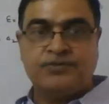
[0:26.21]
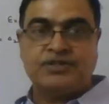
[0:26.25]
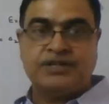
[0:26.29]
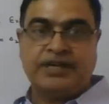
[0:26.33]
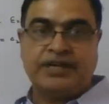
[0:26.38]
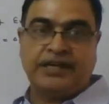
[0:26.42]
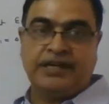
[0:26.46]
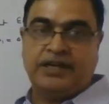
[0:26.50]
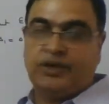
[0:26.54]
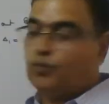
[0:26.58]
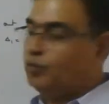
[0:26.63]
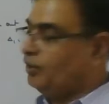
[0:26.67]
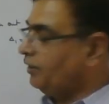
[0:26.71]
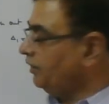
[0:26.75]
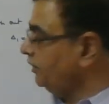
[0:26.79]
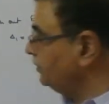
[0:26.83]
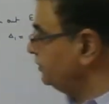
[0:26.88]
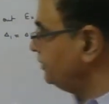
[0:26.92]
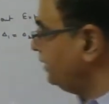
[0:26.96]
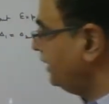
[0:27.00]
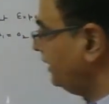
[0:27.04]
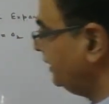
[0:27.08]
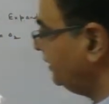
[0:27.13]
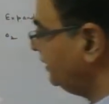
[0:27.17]
second one
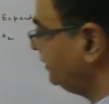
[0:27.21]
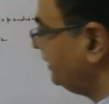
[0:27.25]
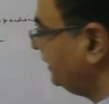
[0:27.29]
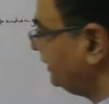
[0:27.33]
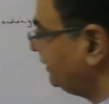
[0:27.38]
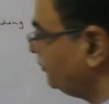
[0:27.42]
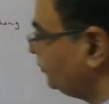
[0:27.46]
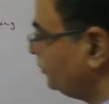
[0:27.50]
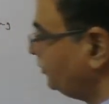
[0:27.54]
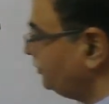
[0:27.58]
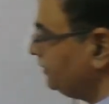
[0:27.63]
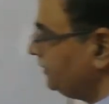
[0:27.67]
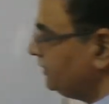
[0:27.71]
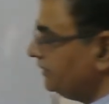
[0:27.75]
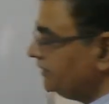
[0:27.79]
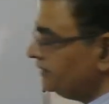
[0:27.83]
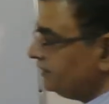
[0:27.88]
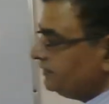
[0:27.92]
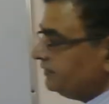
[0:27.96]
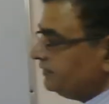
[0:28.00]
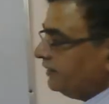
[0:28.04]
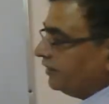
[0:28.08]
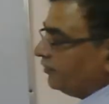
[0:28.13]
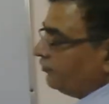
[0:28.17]
and that will be
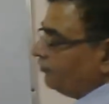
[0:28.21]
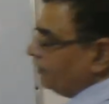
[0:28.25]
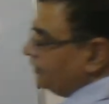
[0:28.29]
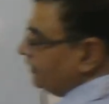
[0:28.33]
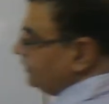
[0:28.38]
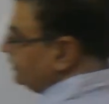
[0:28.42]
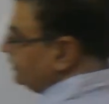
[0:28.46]
easier way